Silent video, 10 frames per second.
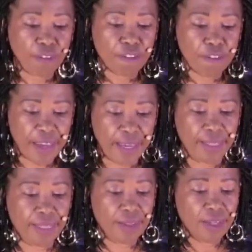of
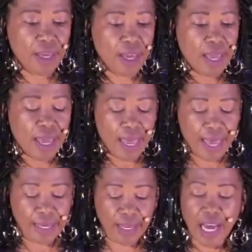faith.
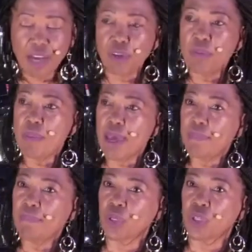And I
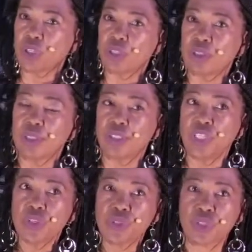remember
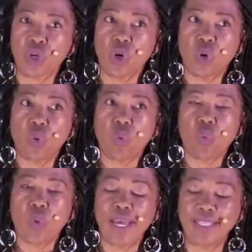years ago
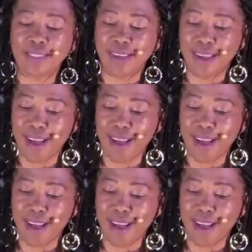when